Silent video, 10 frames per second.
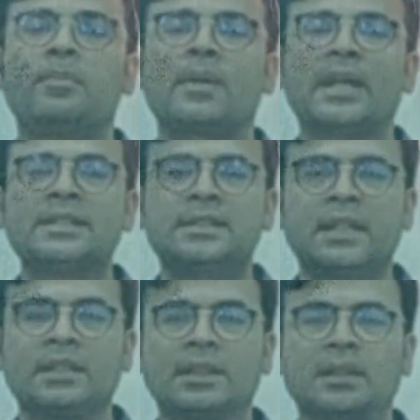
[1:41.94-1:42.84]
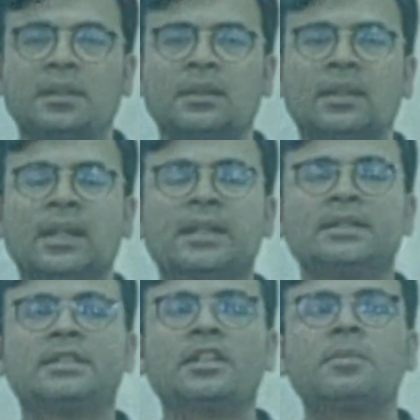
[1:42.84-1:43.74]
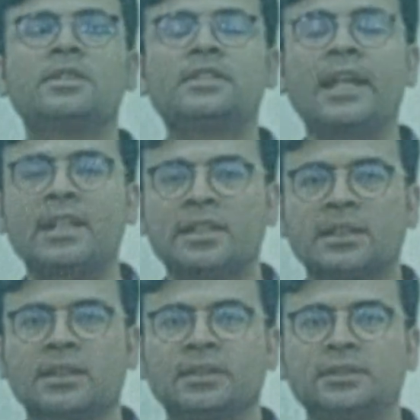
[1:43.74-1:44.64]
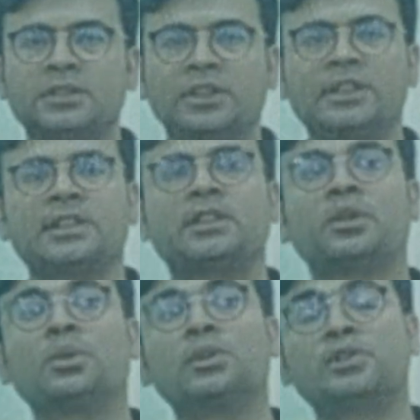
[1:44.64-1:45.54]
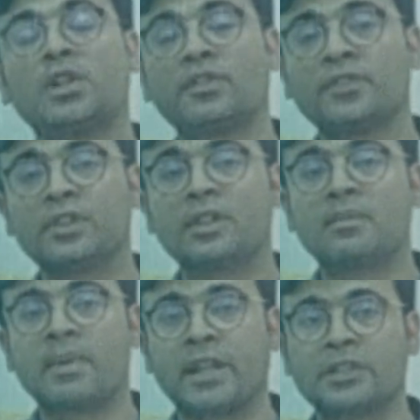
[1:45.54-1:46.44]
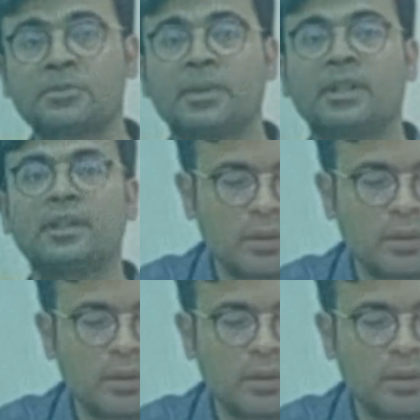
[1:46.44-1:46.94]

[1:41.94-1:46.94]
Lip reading: price setter, a disturbance handler. So these are the roles of management.